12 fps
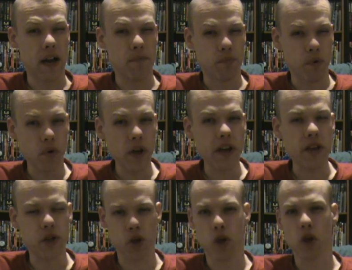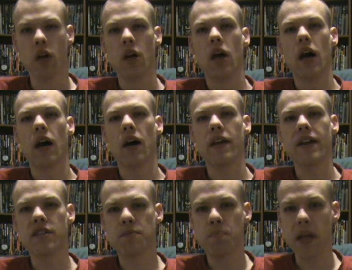I'm pretty sure.
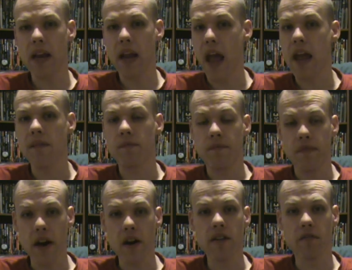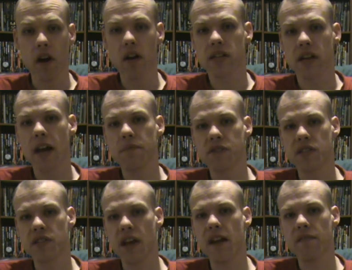it's been a very long time
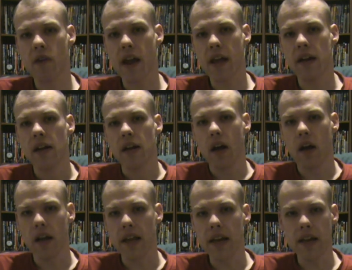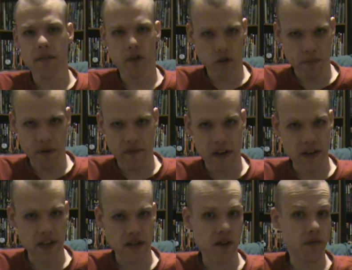since I've read any of Ultimate. Ultimate
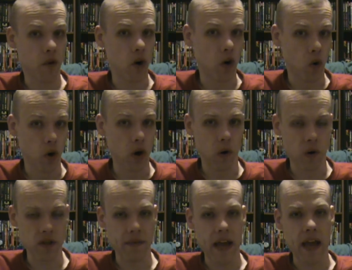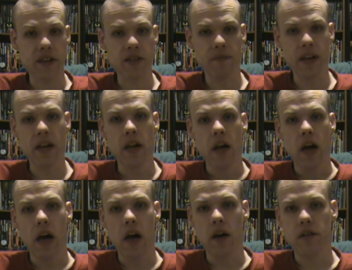Fantastic Four or Ultimate X Men.
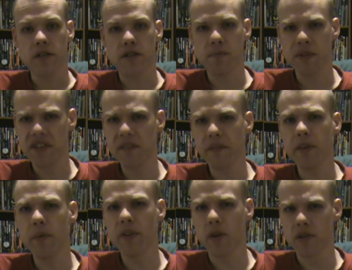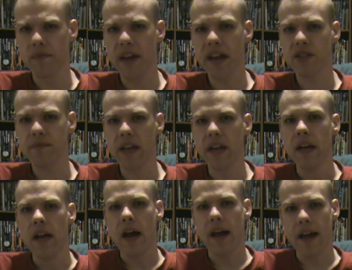Uh, specifically with Ultimate X Men,
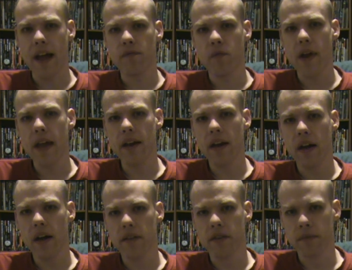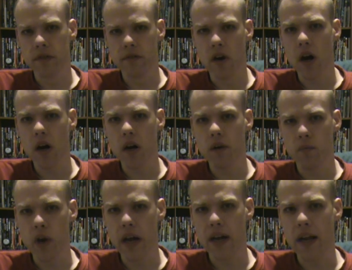I have read uh, the Millar
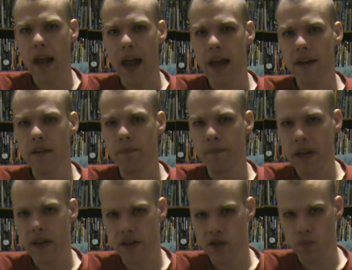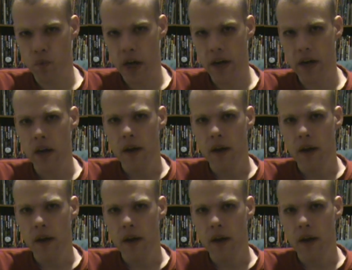run and the Bendis run